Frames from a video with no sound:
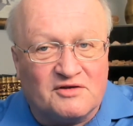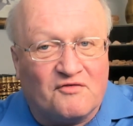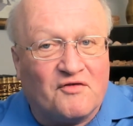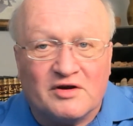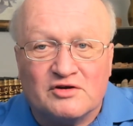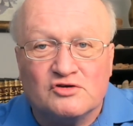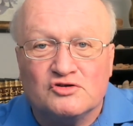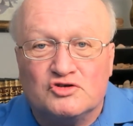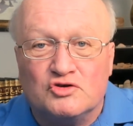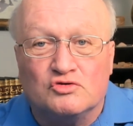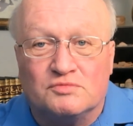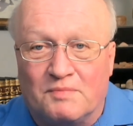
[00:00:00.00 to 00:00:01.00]
the
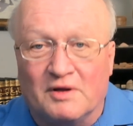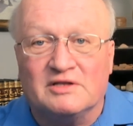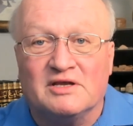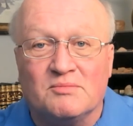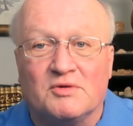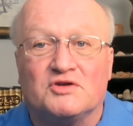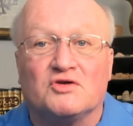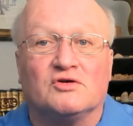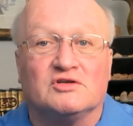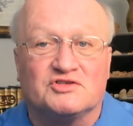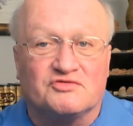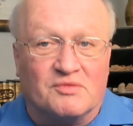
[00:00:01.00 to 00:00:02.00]
defenders used building
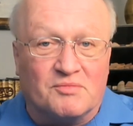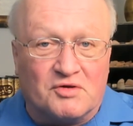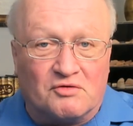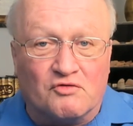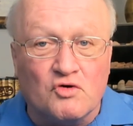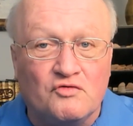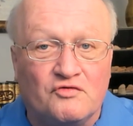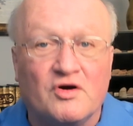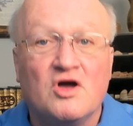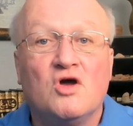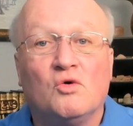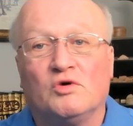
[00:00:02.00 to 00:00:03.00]
materials from the roof,
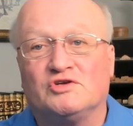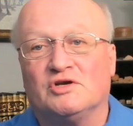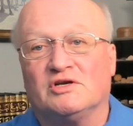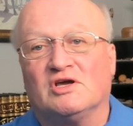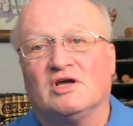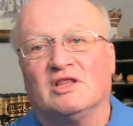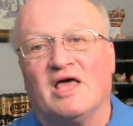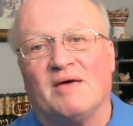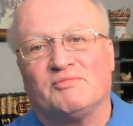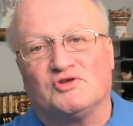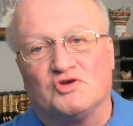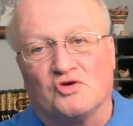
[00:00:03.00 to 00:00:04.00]
which had
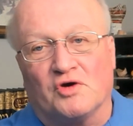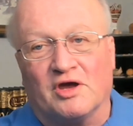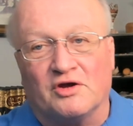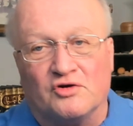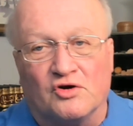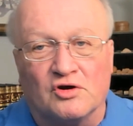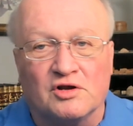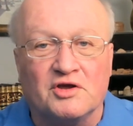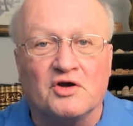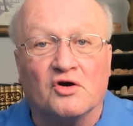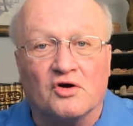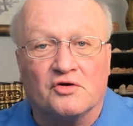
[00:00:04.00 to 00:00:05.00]
collapsed during an
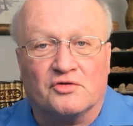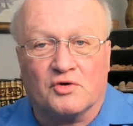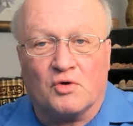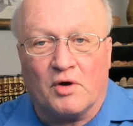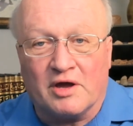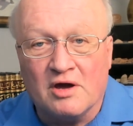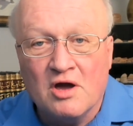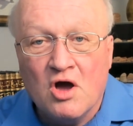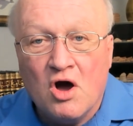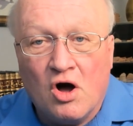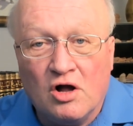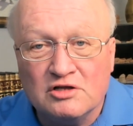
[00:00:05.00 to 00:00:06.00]
earlier earthquake.
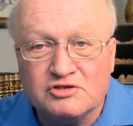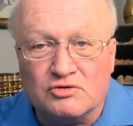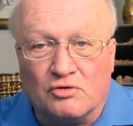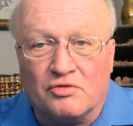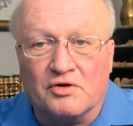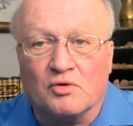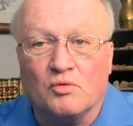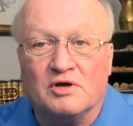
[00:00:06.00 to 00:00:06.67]
Also, there